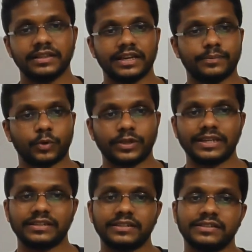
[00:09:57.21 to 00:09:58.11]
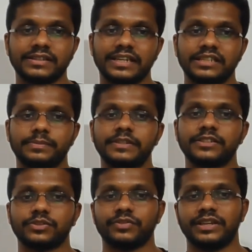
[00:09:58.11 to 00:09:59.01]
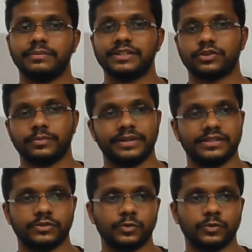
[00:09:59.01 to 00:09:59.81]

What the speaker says: that protect certain species of animals or birds.